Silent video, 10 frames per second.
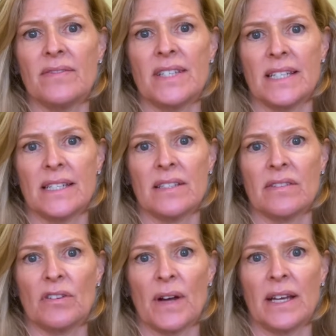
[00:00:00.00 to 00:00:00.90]
C's
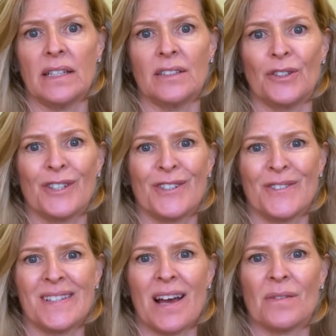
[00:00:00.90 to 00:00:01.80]
of credit. You can
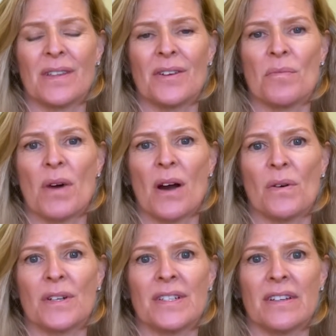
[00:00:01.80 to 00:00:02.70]
use that with your
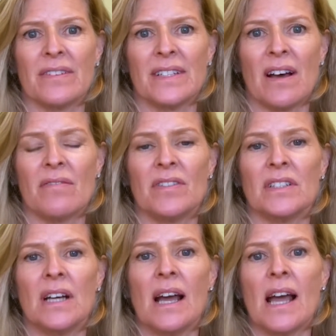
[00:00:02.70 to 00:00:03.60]
borrowers if it's
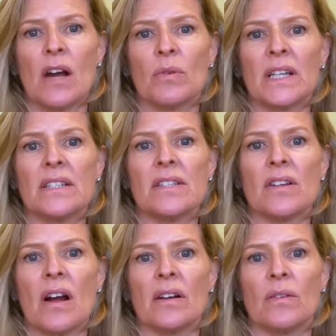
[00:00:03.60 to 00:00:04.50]
helpful. And we're going to
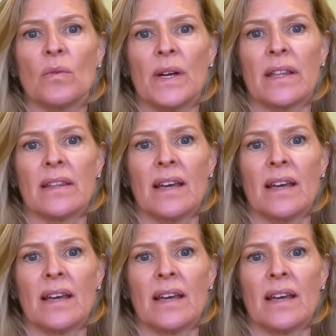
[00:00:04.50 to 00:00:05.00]
start with